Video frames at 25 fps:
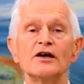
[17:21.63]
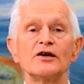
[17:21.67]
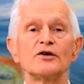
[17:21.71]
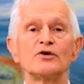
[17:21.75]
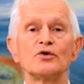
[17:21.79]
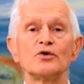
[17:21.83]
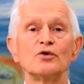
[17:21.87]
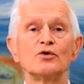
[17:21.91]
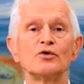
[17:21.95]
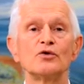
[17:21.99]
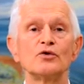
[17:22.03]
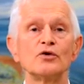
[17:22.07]

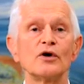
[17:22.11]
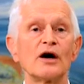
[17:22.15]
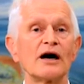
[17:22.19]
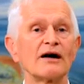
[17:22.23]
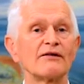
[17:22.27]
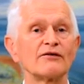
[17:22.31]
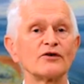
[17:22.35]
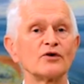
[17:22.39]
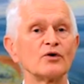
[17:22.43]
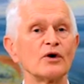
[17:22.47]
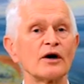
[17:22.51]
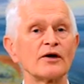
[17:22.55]

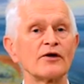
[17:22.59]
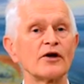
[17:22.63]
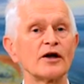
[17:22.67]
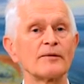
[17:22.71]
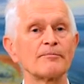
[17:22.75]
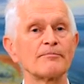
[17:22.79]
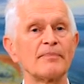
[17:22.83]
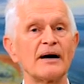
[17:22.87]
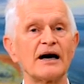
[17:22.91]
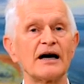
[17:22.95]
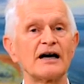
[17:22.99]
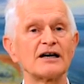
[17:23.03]
You are
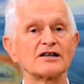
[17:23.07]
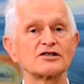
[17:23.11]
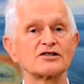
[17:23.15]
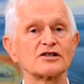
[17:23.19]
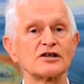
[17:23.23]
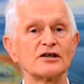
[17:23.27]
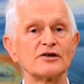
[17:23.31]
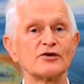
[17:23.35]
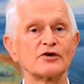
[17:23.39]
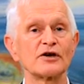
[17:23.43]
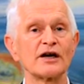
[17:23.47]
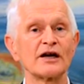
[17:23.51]
not
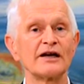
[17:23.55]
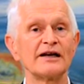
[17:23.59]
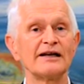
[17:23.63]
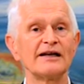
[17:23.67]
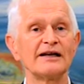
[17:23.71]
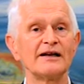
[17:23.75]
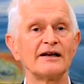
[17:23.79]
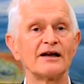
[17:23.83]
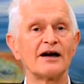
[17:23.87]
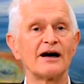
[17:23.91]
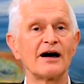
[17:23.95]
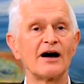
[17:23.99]
partial. You can